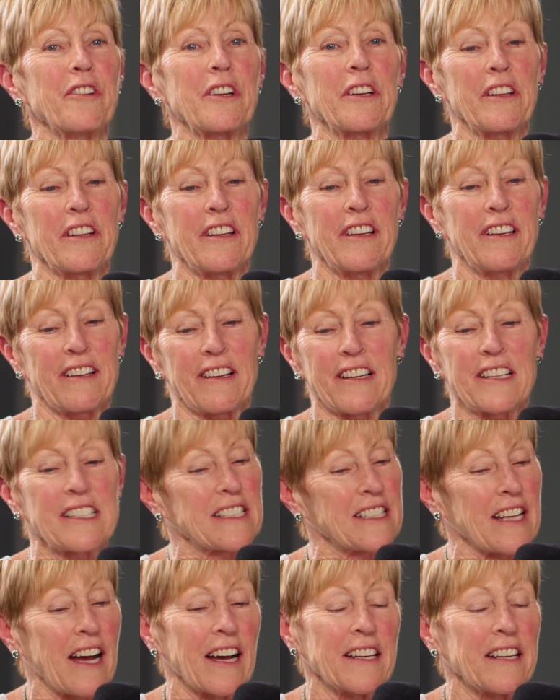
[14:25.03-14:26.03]
really
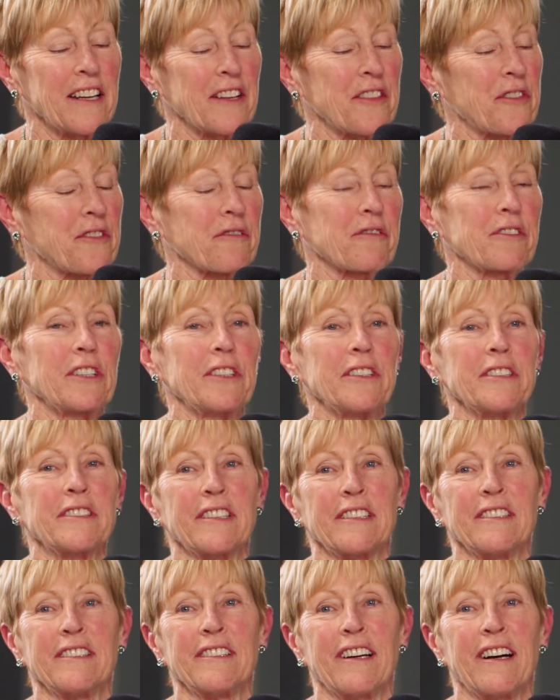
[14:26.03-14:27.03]
excited,
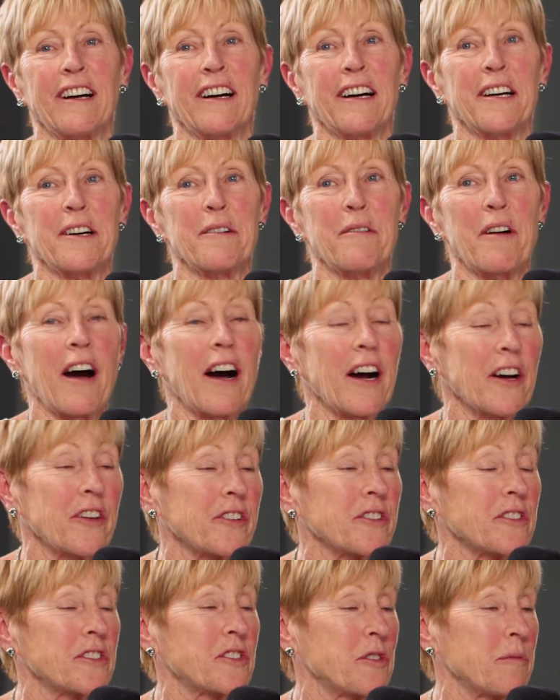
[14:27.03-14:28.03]
thrilled, and uh,
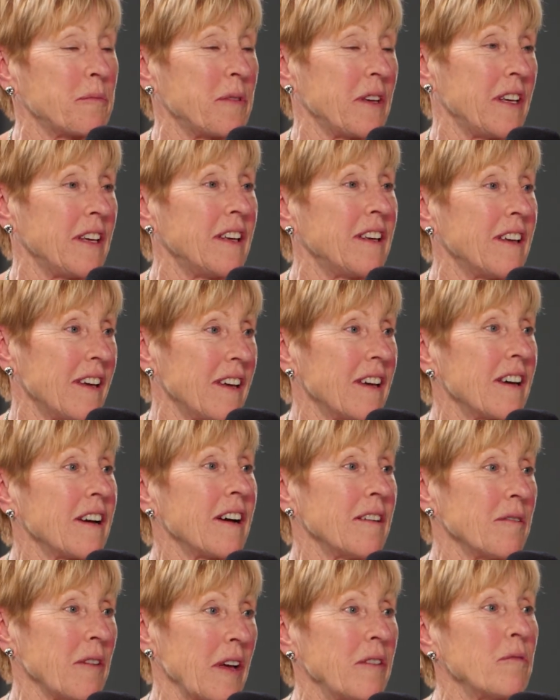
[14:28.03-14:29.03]
honored to be
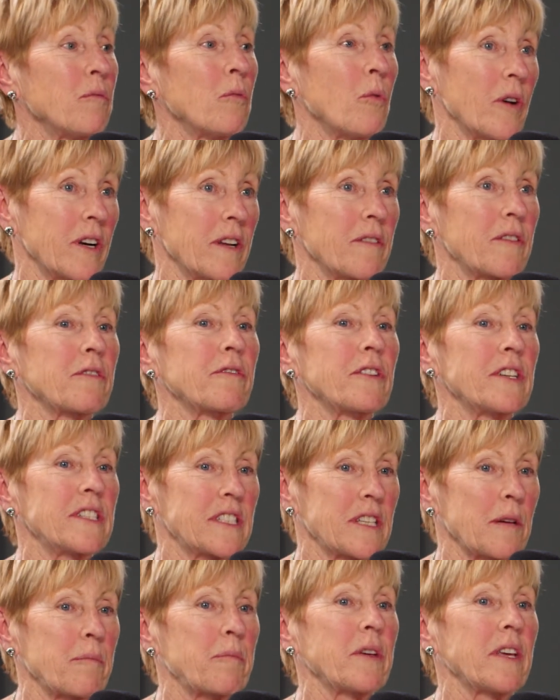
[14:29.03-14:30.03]
in one of the
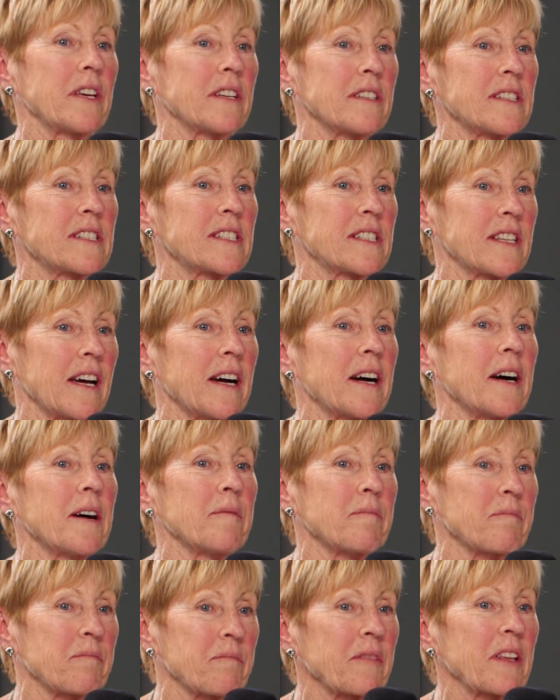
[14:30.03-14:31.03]
recipients.
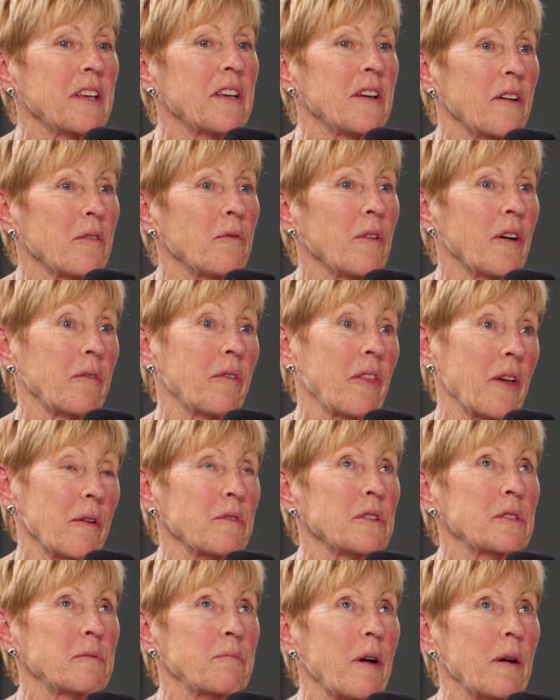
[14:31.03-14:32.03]
Um, there
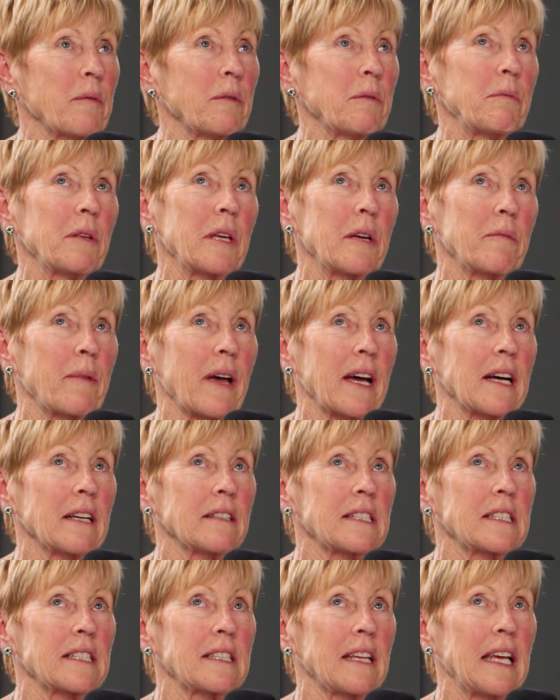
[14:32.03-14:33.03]
was probably
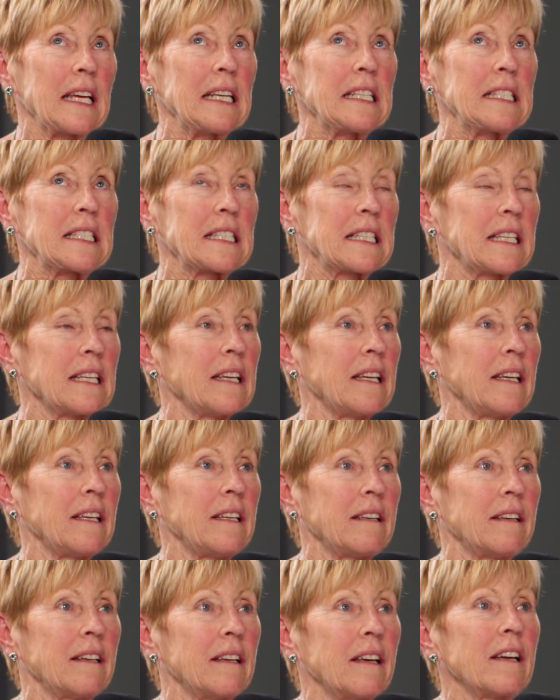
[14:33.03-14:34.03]
about
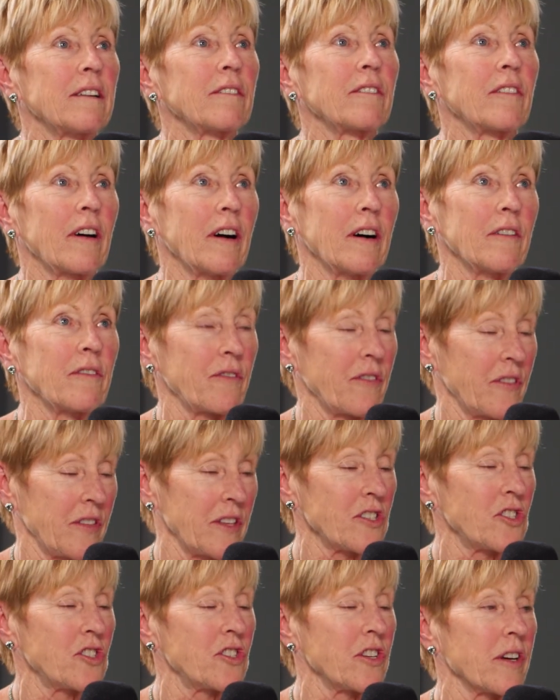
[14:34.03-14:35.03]
18 of
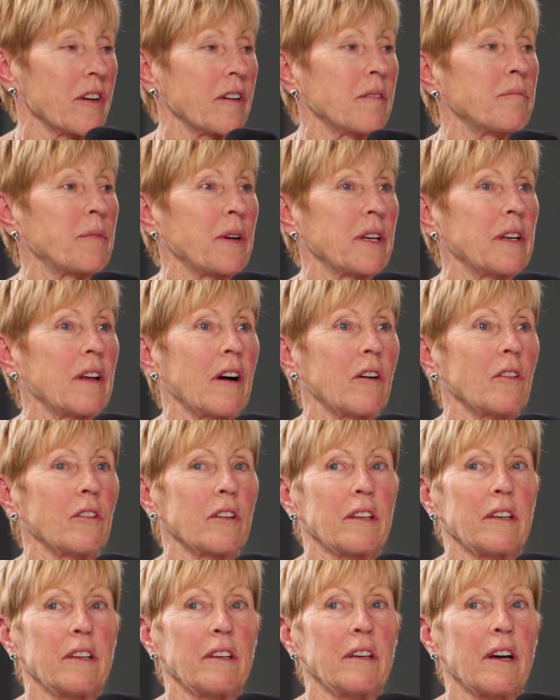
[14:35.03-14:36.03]
this year, but
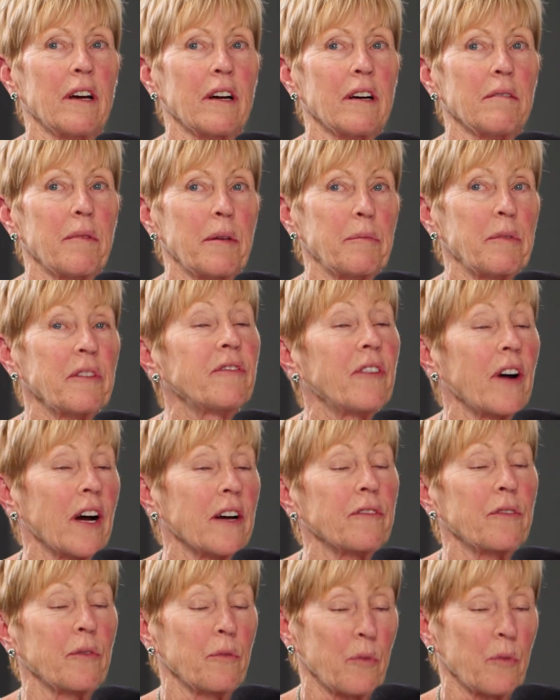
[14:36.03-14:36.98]
only uh, maybe five